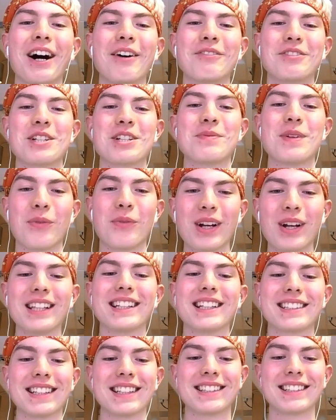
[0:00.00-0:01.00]
just be
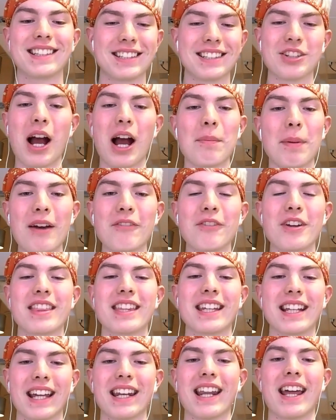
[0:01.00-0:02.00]
willing to drop
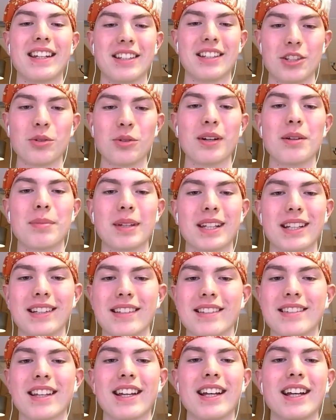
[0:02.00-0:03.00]
everything and do it,
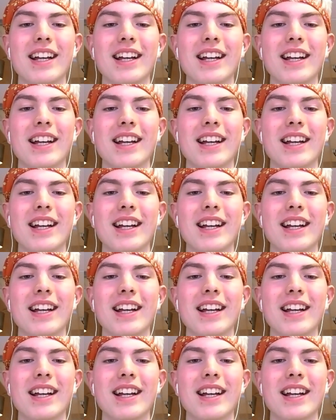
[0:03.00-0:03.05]
because